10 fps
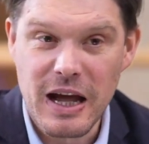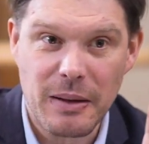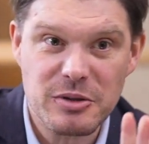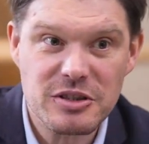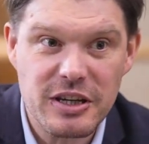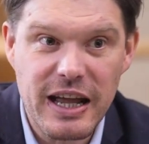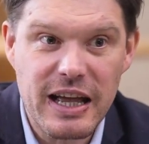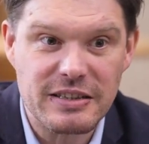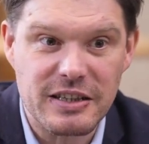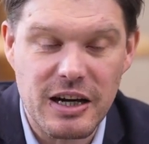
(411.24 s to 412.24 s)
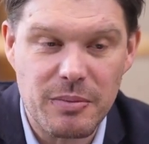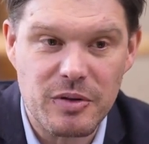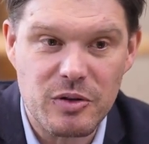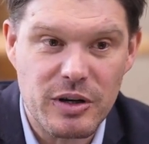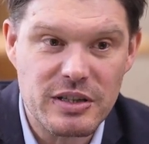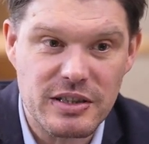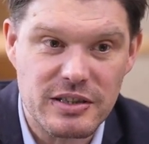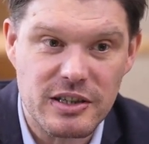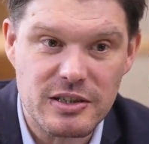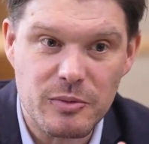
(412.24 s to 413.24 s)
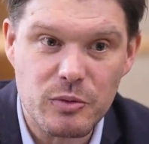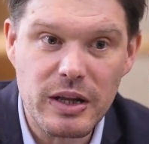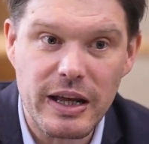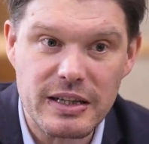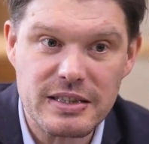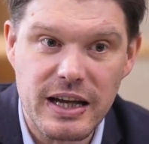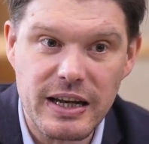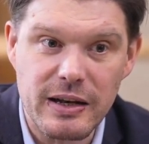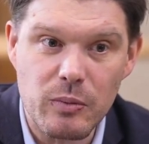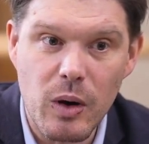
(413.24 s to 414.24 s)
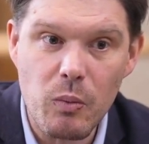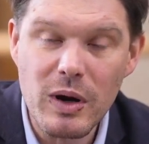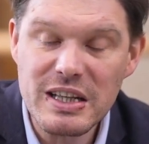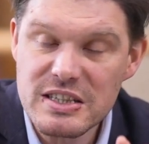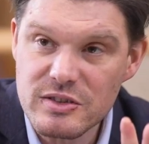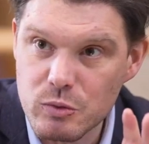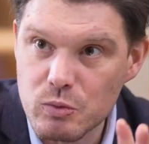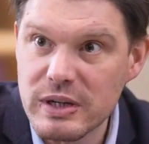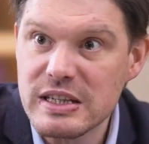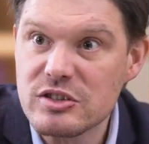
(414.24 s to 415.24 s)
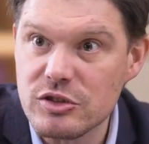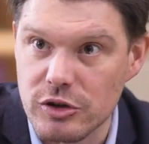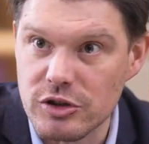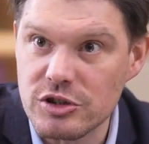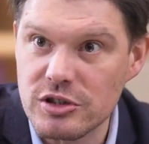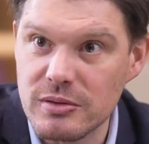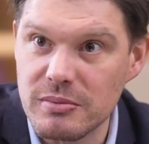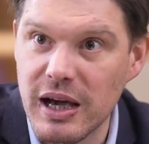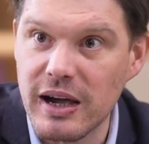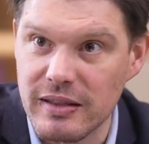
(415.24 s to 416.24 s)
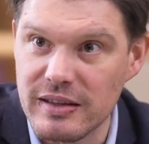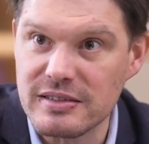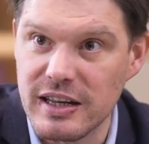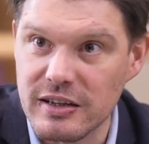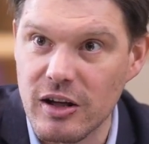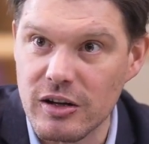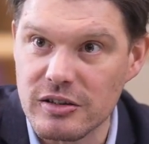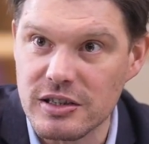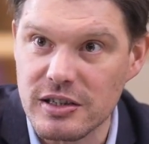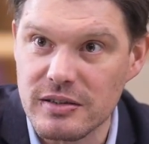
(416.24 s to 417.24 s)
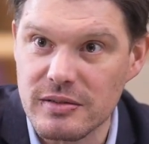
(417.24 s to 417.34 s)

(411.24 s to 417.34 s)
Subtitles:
I'm just going to ask a couple of questions because I'm really excited. What's the research behind this technology?